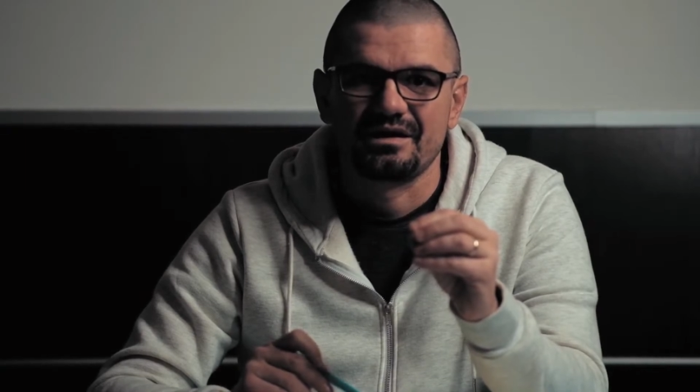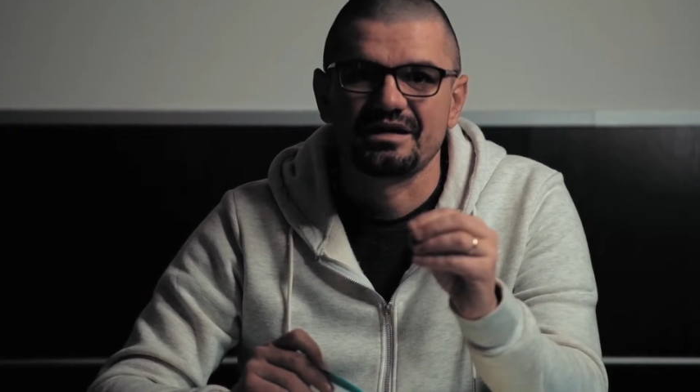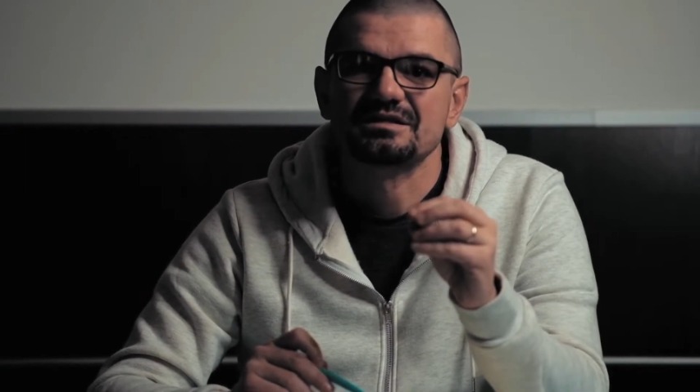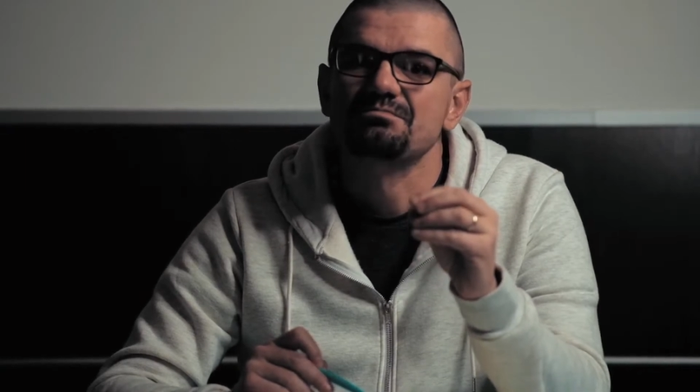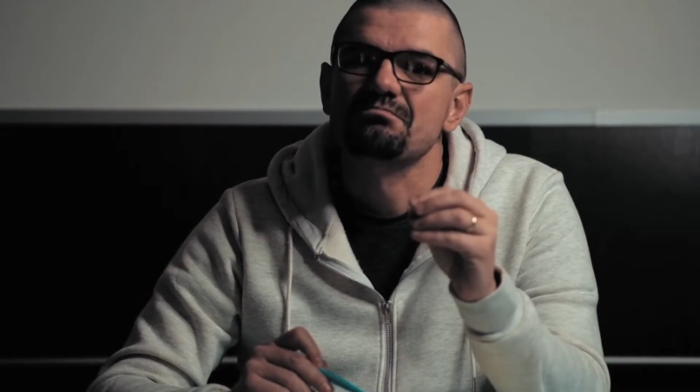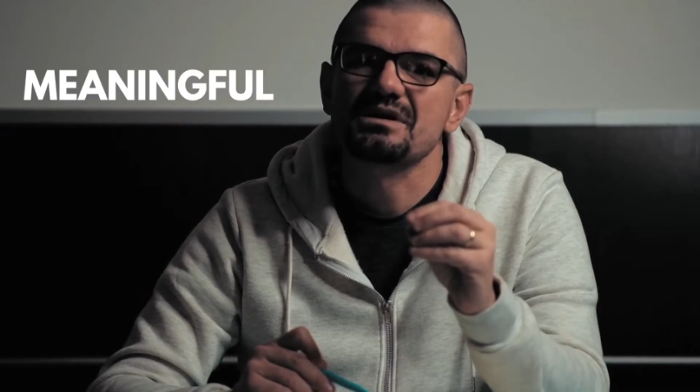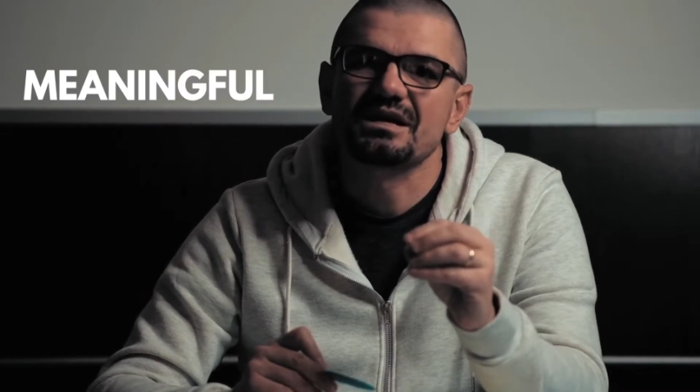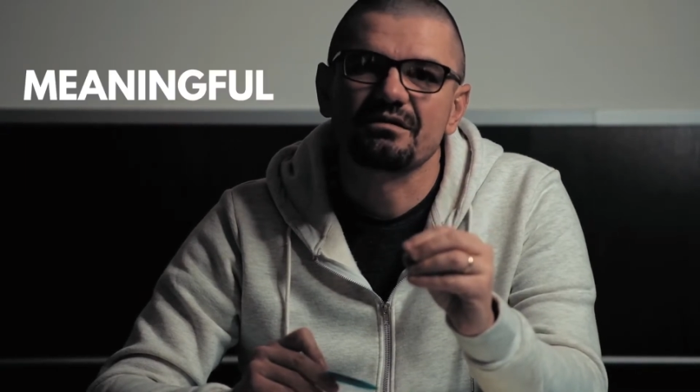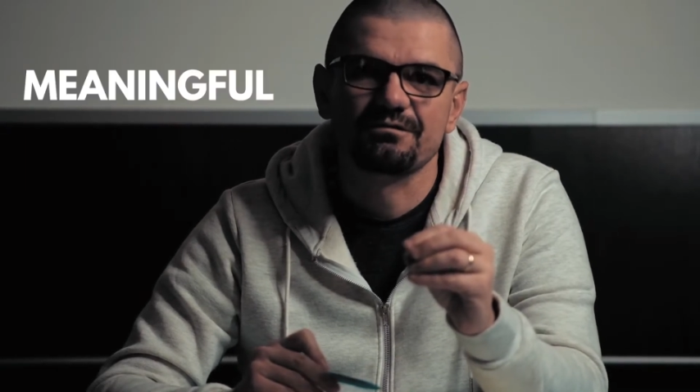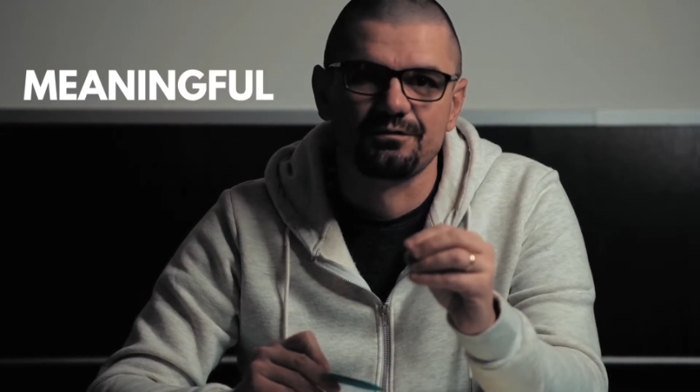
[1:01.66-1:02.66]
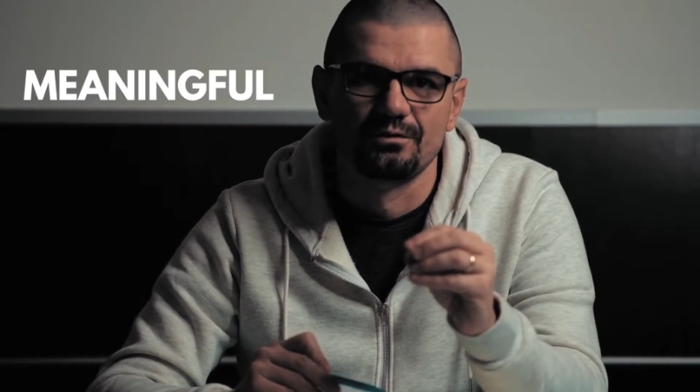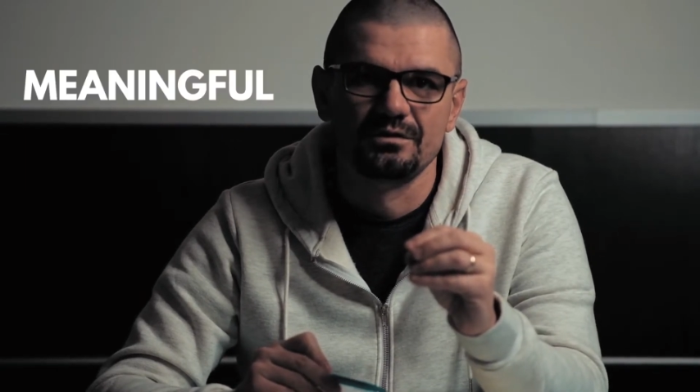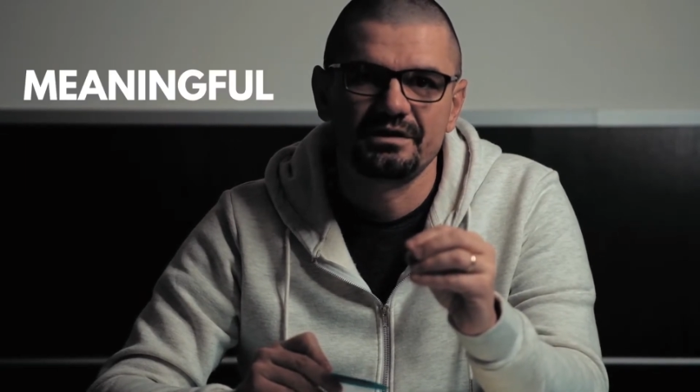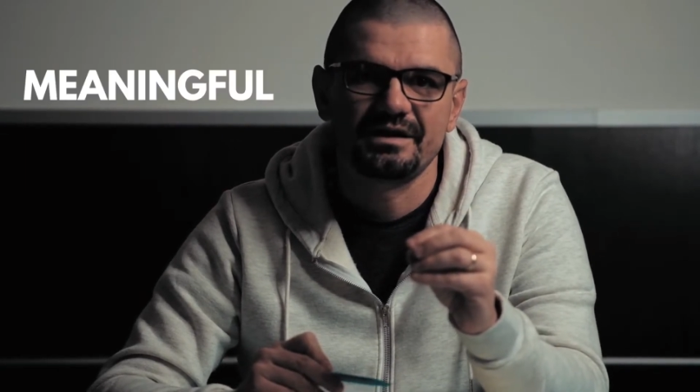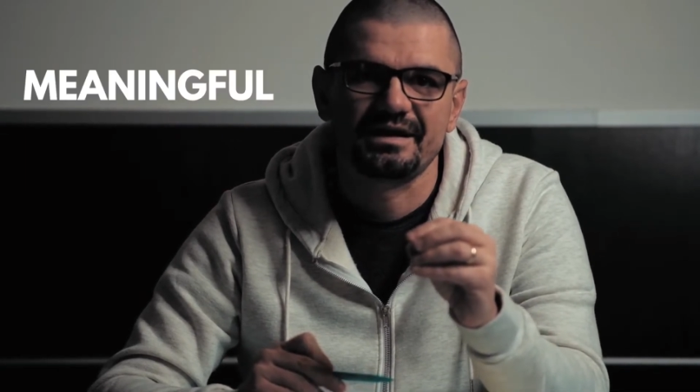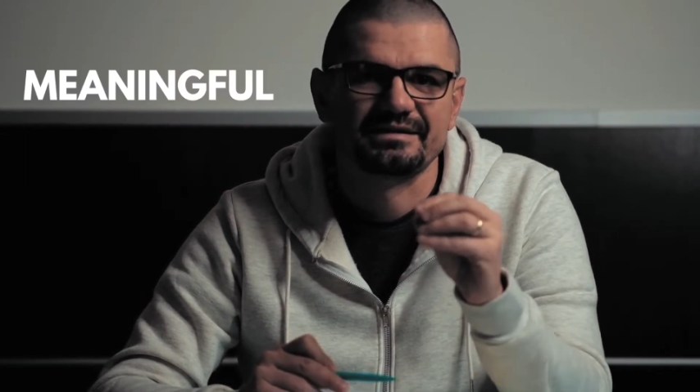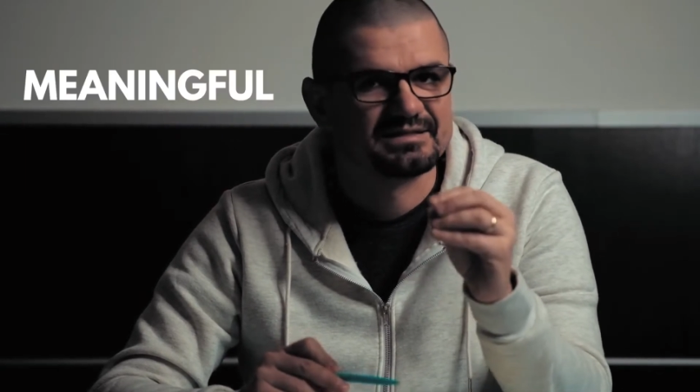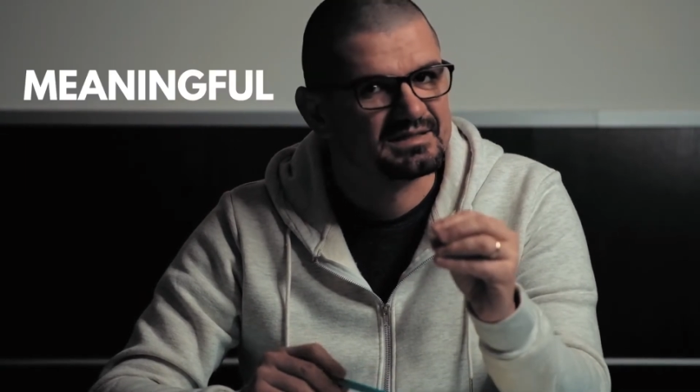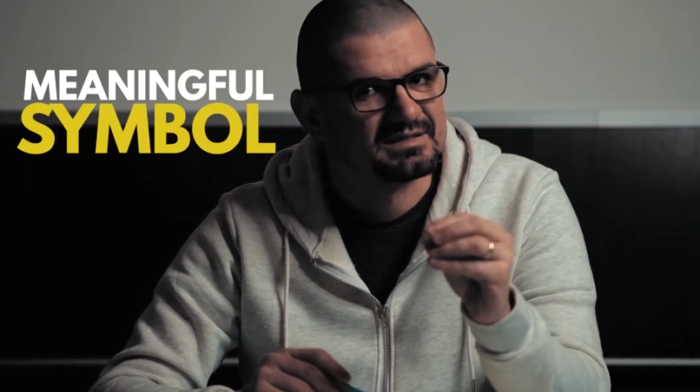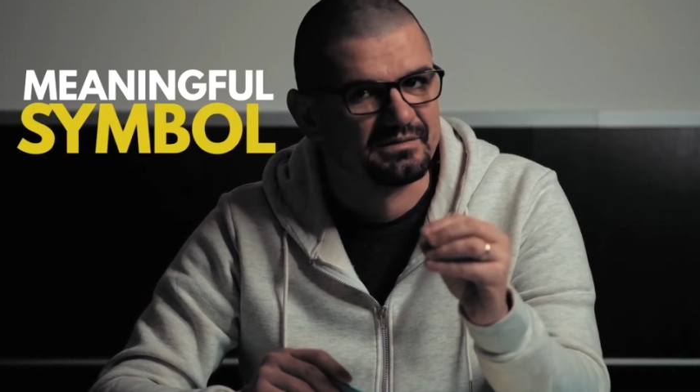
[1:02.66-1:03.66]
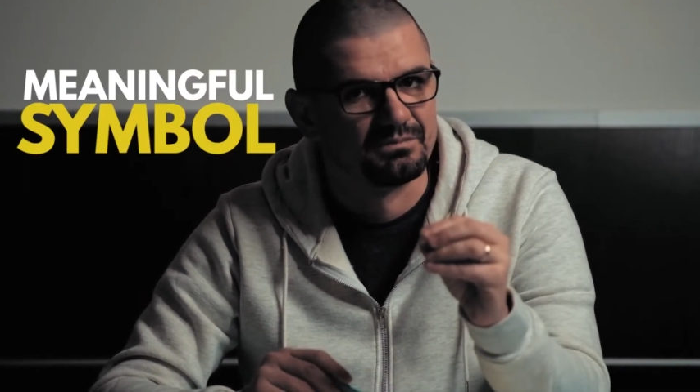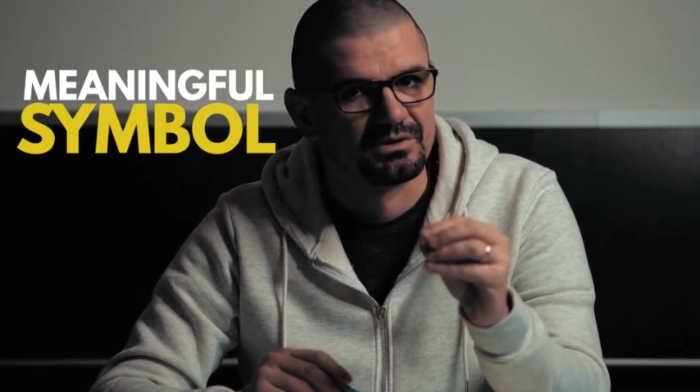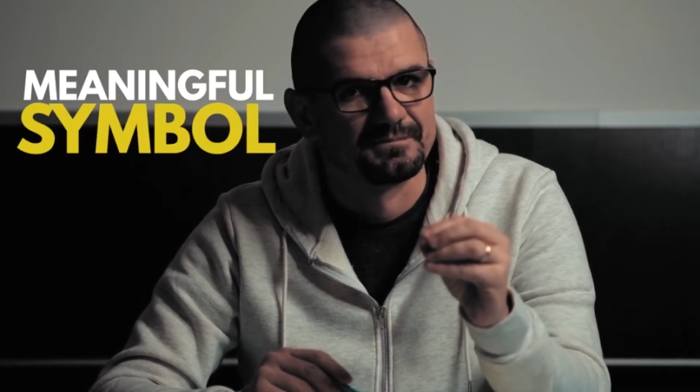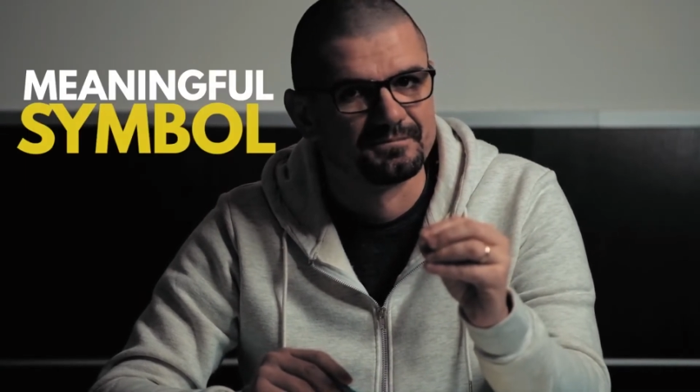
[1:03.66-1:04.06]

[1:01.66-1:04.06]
is meaningful and it's a symbol.